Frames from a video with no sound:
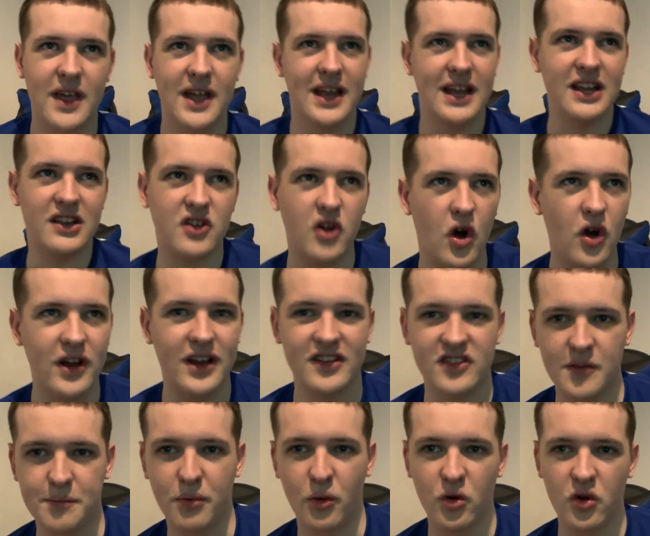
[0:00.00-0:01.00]
He can't get
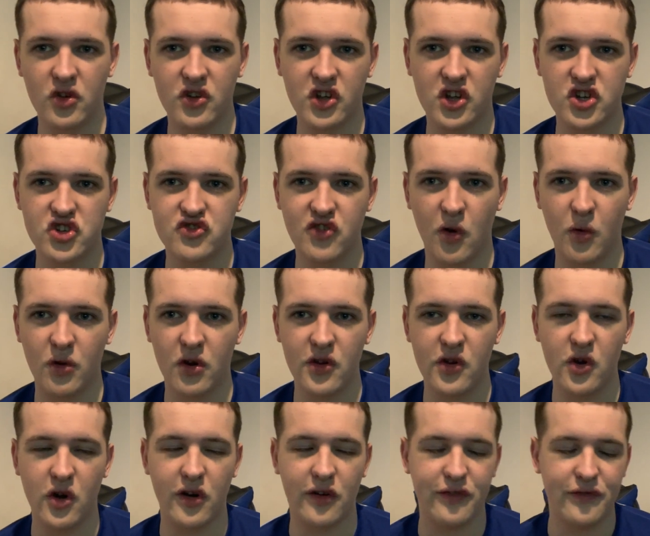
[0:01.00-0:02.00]
the ball under control
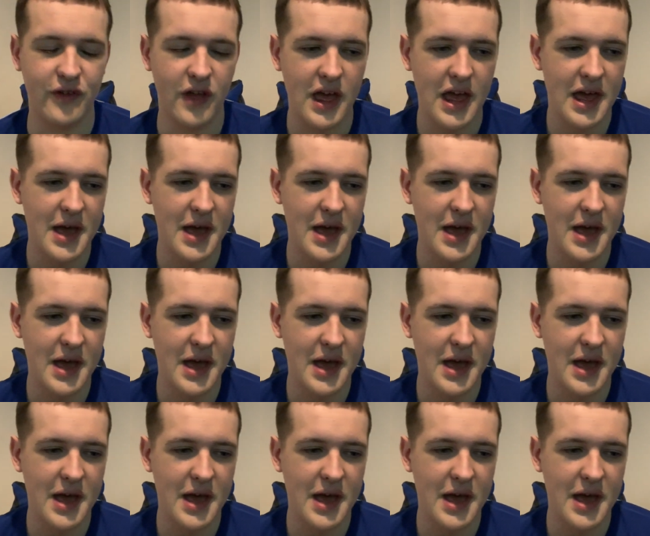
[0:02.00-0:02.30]
enough.